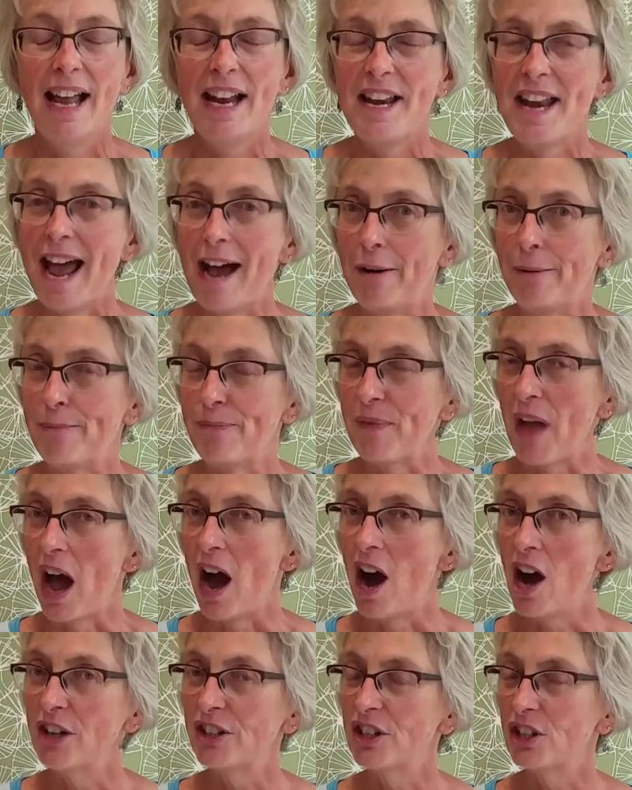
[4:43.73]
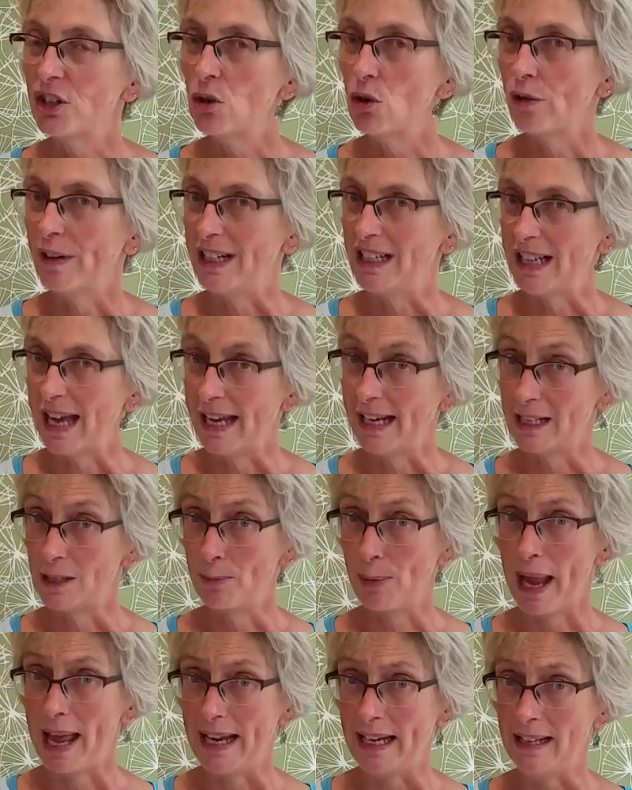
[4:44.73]
Now, our story takes
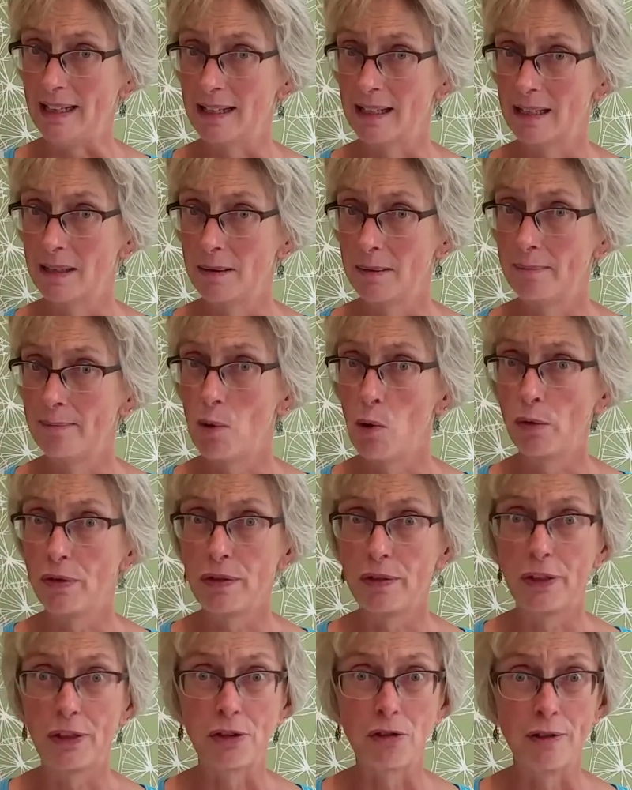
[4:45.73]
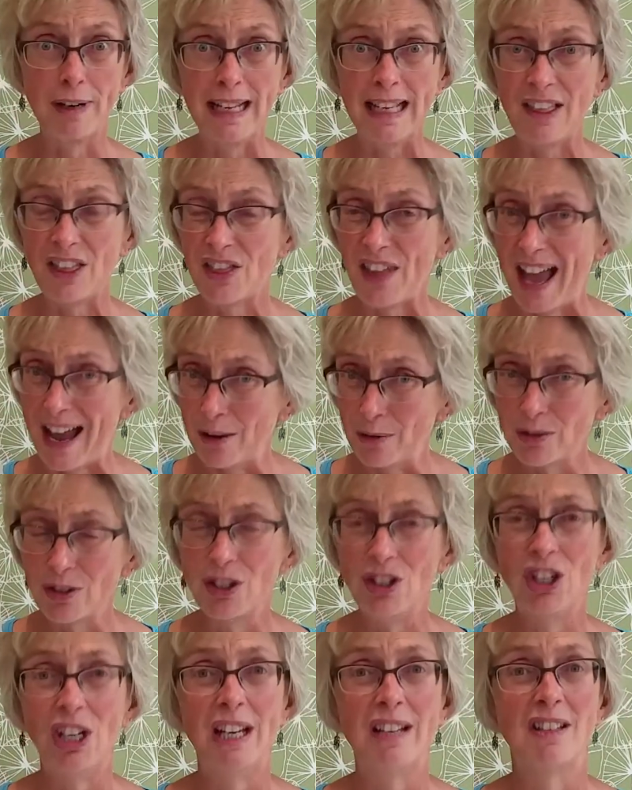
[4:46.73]
place more than
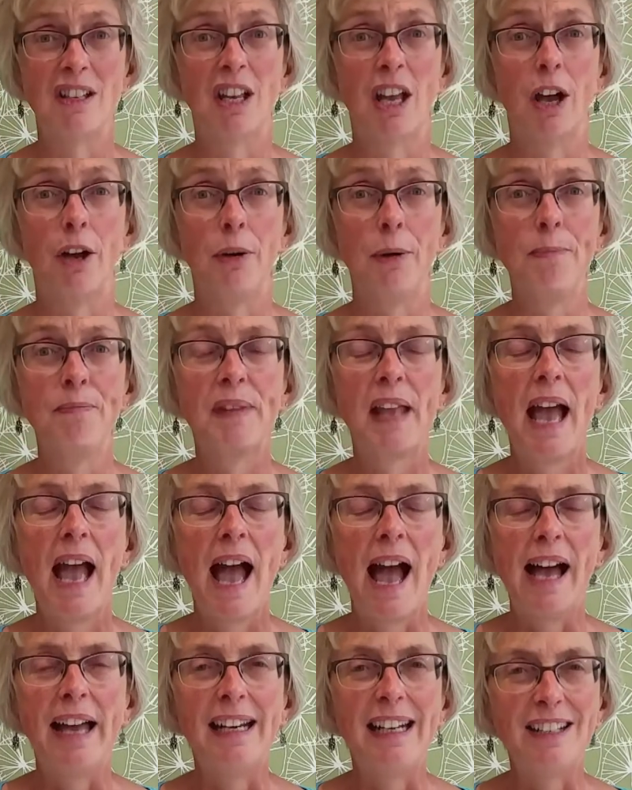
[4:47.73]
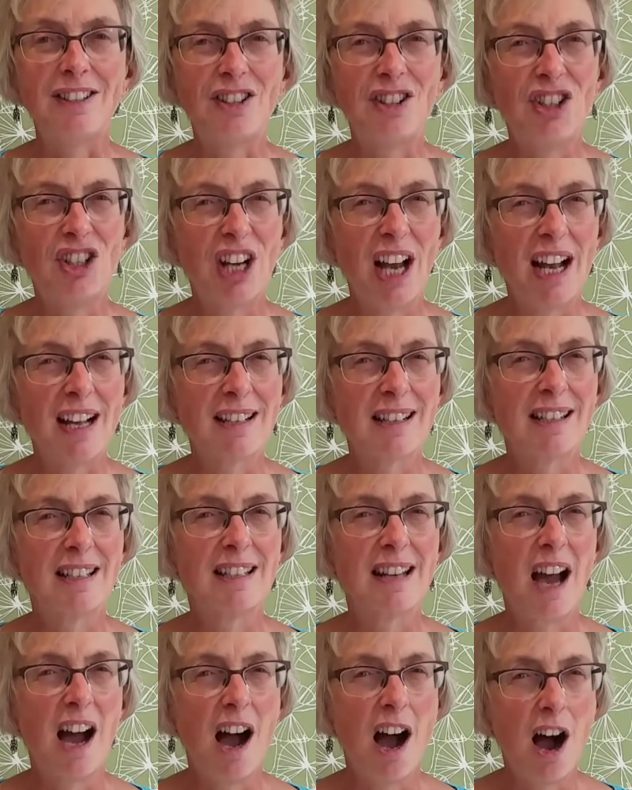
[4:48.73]
3,000 years ago, and it's just
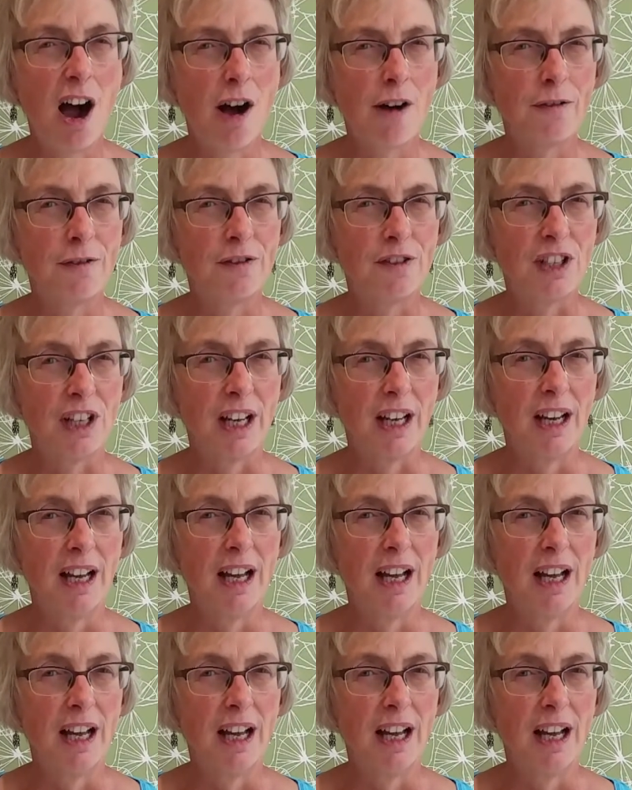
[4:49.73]
after